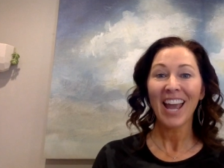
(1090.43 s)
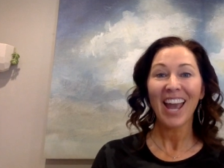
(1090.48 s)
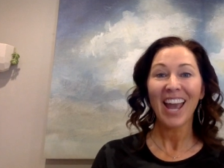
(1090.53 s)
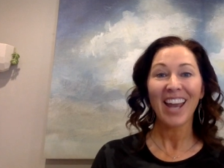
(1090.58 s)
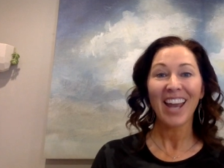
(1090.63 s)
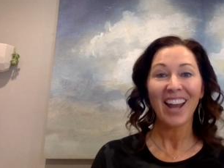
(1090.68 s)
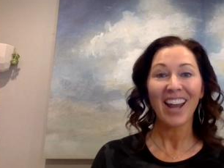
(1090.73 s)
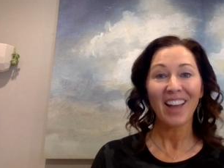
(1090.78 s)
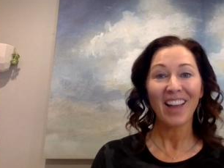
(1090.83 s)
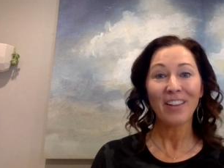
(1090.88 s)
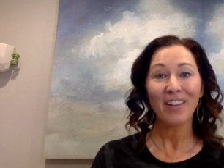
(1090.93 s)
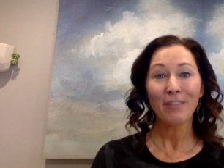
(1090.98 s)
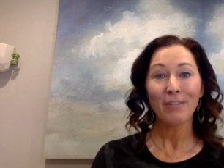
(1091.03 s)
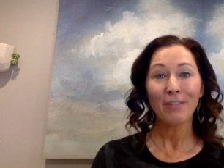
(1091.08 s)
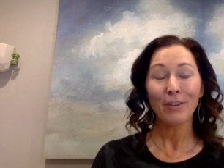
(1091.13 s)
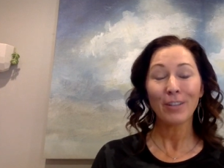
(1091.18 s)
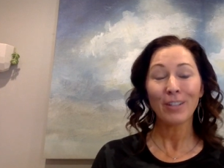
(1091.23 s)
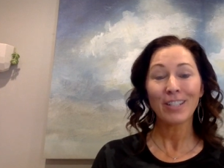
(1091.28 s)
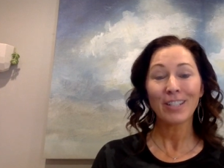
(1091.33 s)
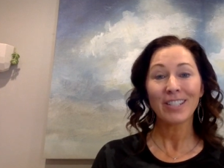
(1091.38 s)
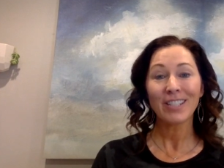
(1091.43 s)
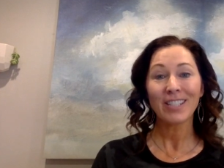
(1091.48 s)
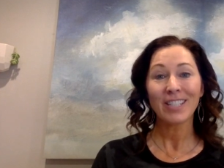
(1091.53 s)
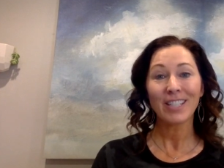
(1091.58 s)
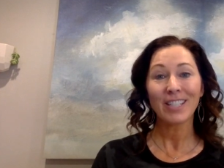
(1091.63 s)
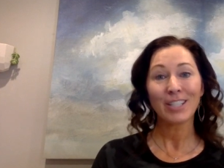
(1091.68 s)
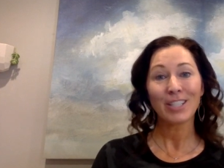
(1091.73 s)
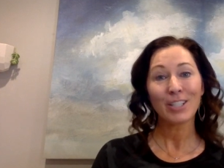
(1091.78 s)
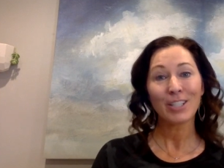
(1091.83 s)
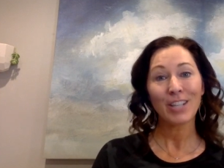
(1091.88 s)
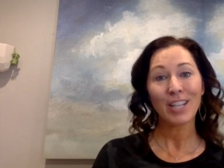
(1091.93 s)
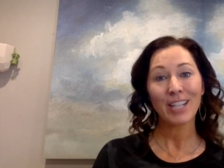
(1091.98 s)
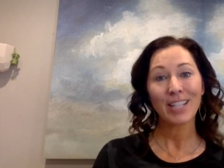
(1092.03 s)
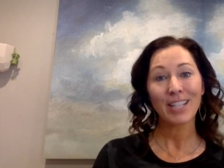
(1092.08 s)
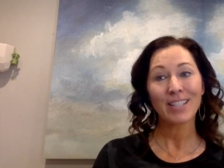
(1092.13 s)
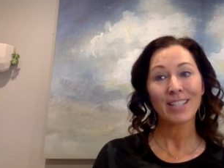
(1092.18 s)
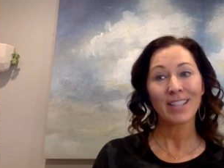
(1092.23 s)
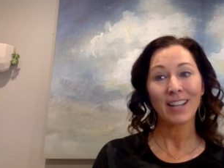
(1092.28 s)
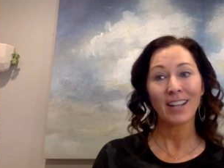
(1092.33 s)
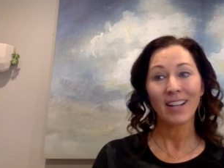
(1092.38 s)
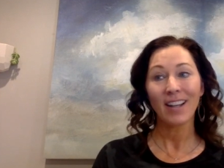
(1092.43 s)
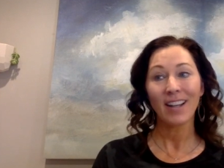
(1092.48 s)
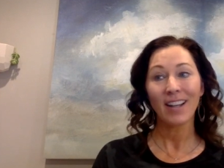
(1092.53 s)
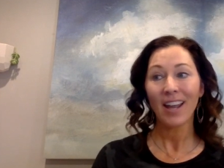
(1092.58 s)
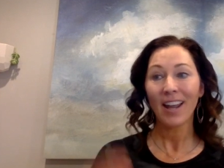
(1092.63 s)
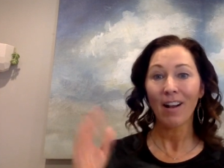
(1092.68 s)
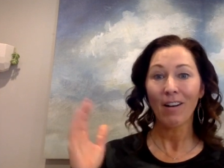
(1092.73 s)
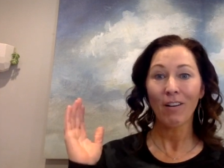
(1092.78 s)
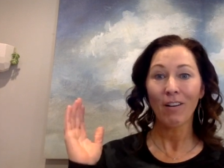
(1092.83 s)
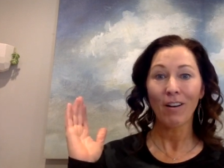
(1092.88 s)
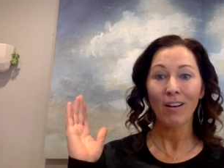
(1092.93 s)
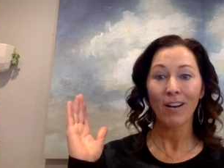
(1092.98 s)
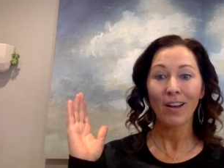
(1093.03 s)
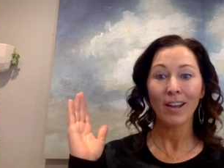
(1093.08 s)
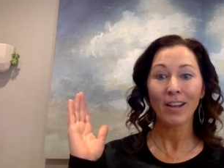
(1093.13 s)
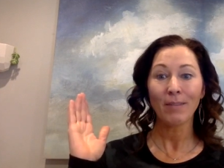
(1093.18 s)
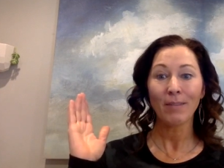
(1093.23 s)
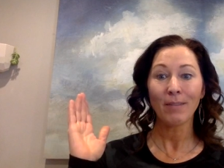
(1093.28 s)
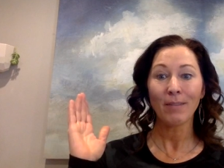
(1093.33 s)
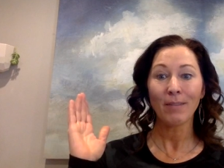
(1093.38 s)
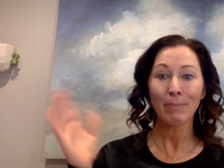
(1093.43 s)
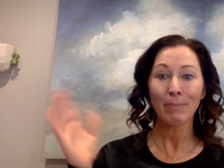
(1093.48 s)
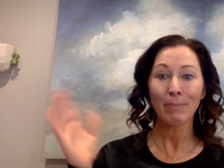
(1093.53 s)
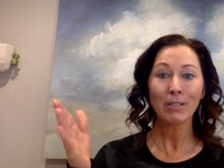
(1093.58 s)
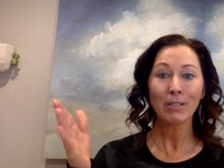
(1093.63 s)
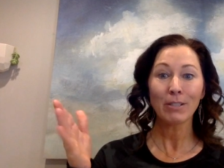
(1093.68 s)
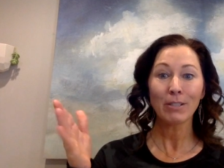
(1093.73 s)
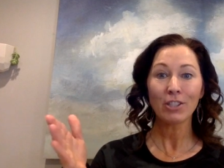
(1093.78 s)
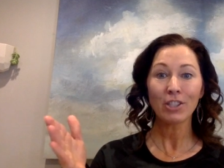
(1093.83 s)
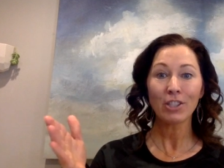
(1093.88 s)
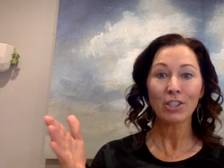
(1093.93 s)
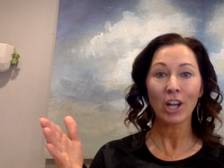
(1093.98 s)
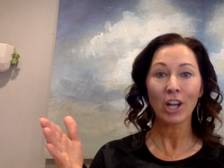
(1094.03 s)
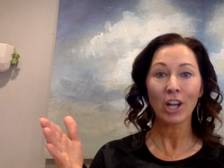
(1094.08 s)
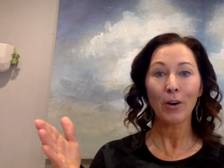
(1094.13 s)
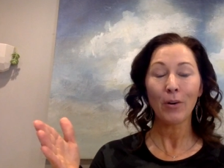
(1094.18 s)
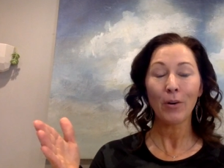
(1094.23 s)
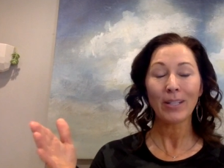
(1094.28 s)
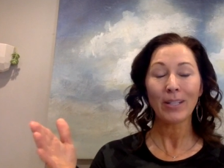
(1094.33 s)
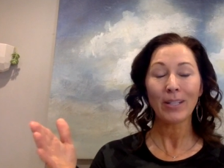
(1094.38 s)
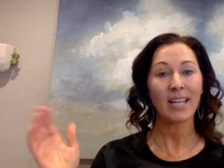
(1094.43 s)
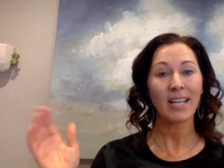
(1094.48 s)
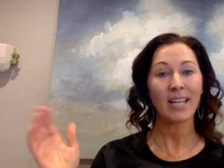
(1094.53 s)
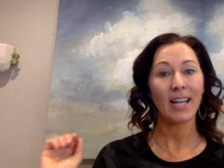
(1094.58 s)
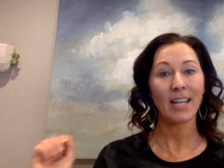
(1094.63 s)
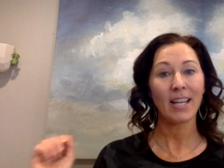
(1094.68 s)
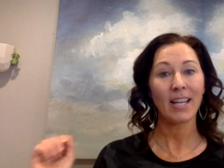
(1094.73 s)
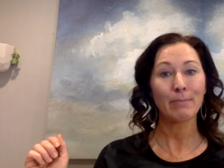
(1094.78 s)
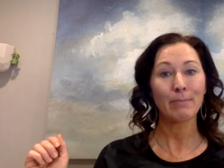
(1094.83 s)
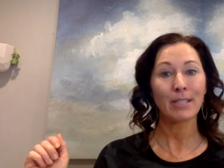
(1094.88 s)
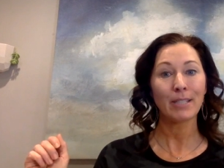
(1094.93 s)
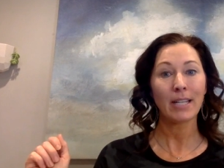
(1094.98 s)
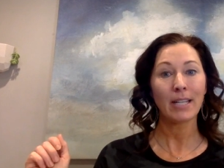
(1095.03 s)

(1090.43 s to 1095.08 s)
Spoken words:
and I look forward to seeing you next Sunday on my music show at 10 a.m.